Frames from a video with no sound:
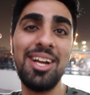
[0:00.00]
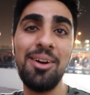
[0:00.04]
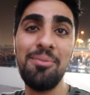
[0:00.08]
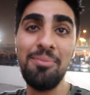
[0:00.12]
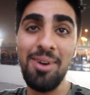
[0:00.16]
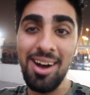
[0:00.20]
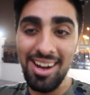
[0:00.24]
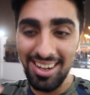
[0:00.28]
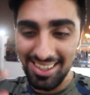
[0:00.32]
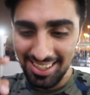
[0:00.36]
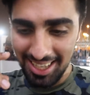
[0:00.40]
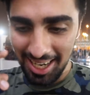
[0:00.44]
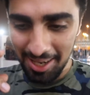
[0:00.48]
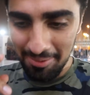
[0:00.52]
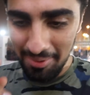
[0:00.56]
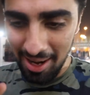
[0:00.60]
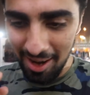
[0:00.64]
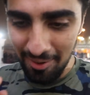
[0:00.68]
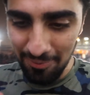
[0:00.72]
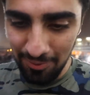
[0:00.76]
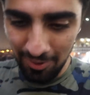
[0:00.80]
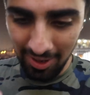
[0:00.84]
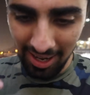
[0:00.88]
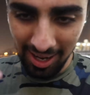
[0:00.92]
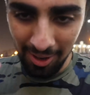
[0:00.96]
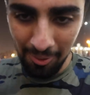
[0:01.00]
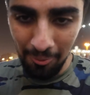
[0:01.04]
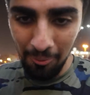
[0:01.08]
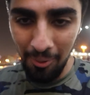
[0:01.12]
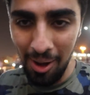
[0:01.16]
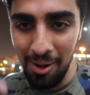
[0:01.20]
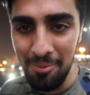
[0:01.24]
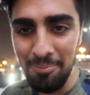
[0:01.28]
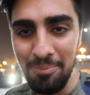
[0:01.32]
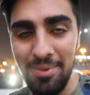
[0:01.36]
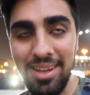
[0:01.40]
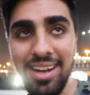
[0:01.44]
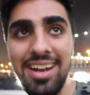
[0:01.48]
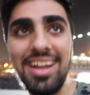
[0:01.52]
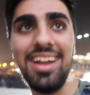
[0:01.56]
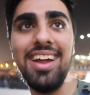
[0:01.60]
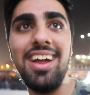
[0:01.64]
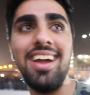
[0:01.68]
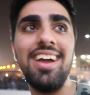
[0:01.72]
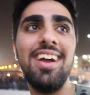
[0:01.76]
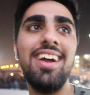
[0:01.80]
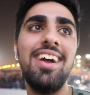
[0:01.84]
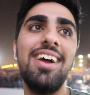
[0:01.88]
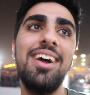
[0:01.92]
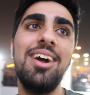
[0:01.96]
Salman came out for like one
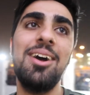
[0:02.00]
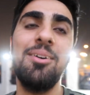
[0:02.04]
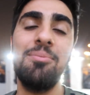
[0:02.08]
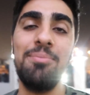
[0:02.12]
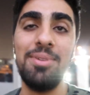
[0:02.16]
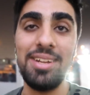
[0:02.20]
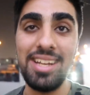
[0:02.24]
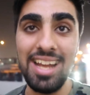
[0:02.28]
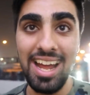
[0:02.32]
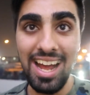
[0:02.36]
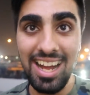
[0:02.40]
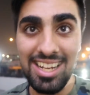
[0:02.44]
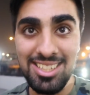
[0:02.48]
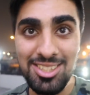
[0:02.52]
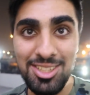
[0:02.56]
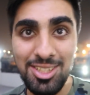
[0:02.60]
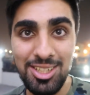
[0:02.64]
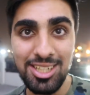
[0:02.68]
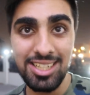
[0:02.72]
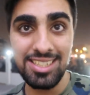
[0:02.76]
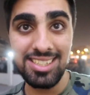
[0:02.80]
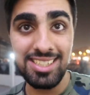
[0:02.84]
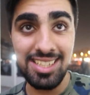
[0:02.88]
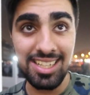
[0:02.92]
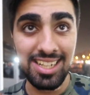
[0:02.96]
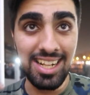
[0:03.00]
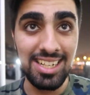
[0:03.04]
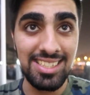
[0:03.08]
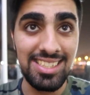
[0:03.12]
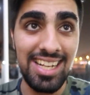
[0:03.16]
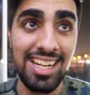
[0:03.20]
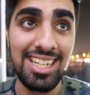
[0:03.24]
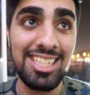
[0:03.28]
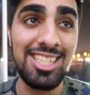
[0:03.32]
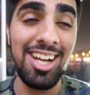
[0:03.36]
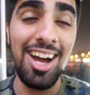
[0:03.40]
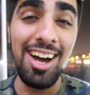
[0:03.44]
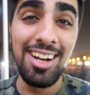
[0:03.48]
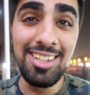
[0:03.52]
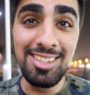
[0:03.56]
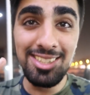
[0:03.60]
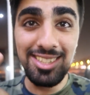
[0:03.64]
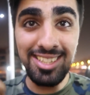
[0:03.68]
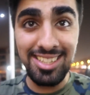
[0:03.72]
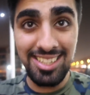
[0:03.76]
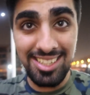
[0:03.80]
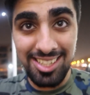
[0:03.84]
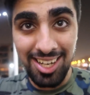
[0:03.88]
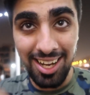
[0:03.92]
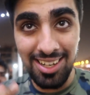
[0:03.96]
minute. But yeah, as you can see, there's like
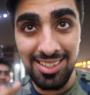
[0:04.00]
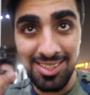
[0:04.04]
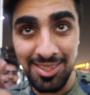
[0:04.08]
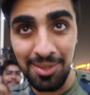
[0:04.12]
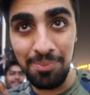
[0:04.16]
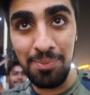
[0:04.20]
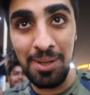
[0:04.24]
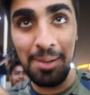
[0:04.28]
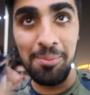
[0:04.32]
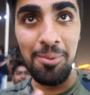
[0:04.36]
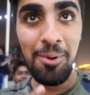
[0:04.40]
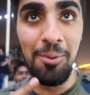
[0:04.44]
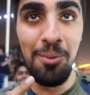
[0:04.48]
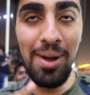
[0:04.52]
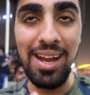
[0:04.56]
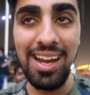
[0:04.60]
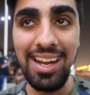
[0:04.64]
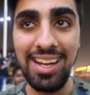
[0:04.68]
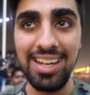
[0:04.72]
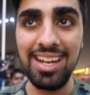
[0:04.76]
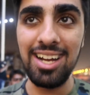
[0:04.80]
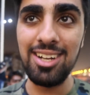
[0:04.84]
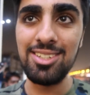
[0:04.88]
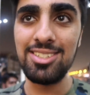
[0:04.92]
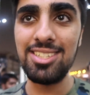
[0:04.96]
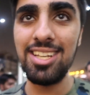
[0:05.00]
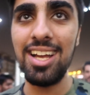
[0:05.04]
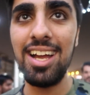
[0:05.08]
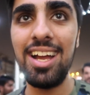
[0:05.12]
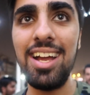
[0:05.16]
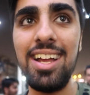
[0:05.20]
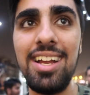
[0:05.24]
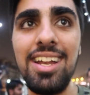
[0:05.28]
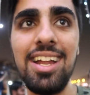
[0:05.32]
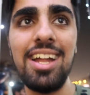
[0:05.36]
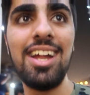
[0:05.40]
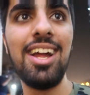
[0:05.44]
tons and tons of people waiting outside.